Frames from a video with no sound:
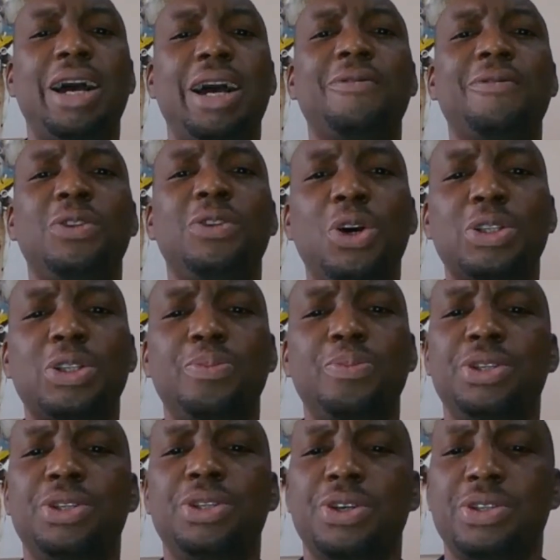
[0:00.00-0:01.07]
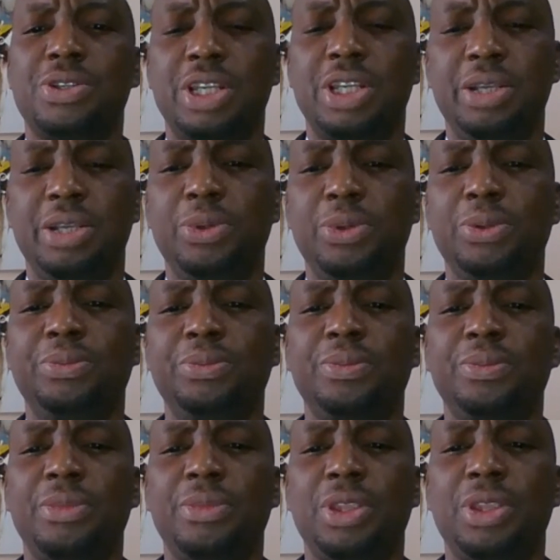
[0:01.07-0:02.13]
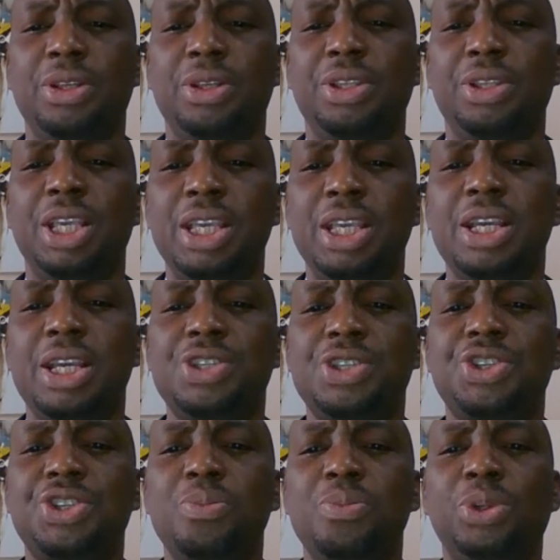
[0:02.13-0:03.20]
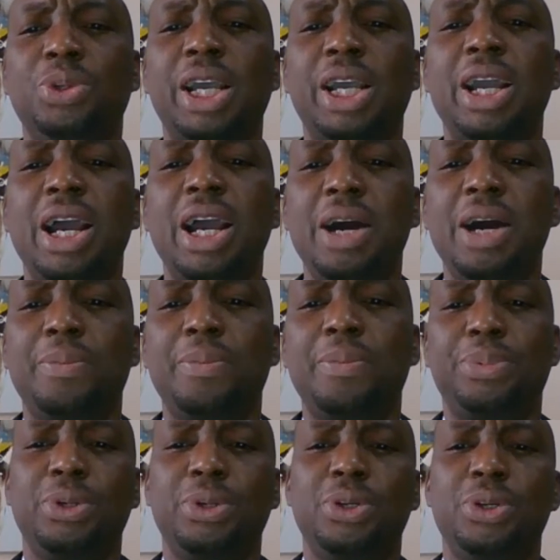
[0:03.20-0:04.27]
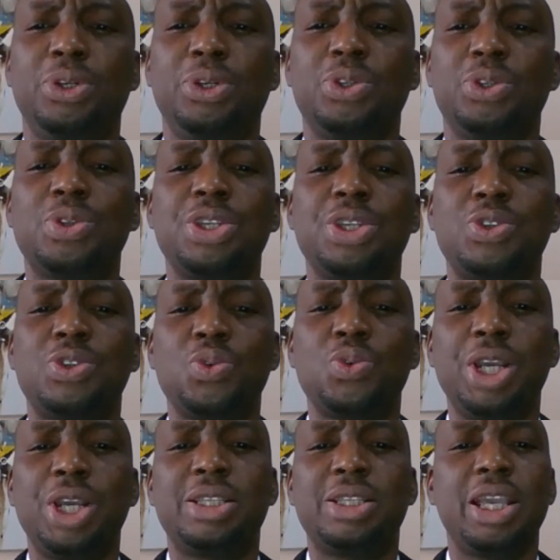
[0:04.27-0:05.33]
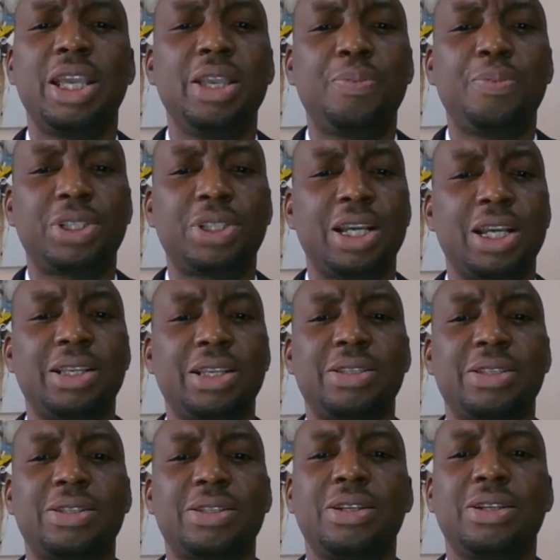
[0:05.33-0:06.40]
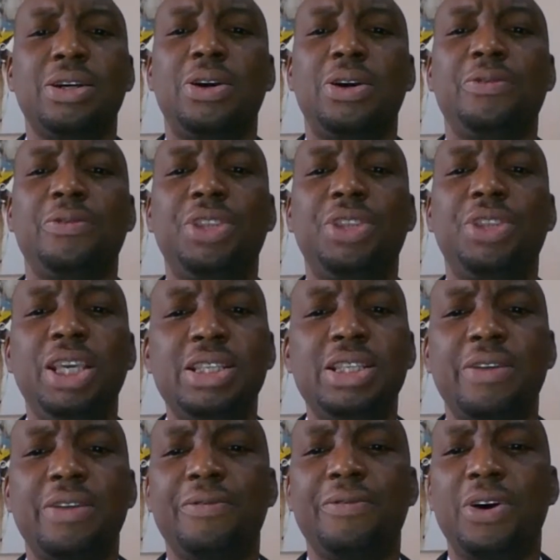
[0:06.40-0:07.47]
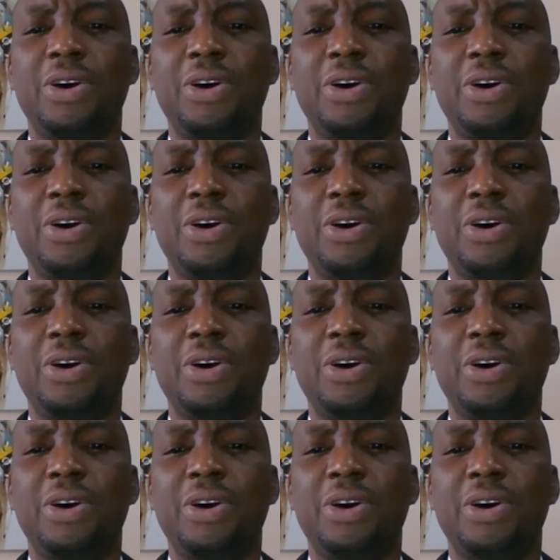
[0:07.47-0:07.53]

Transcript: and have not been sustainable. The ESG model helped to situate the importance of these